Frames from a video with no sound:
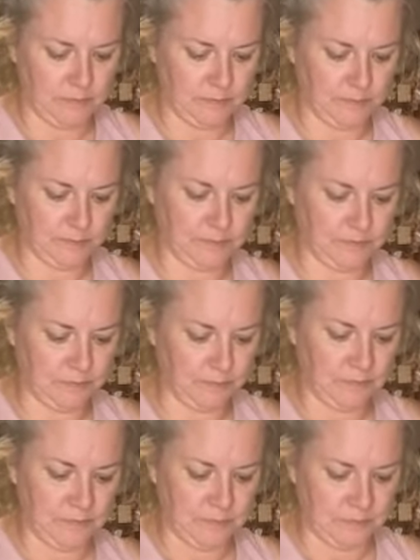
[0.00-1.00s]

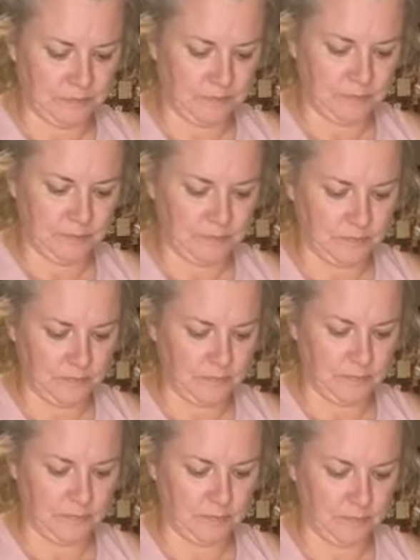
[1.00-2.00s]

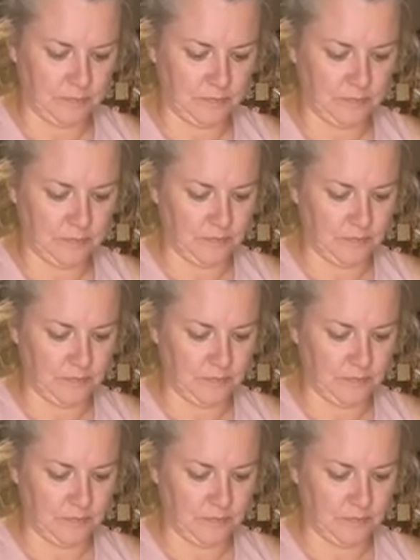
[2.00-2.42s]
Nobody speaks.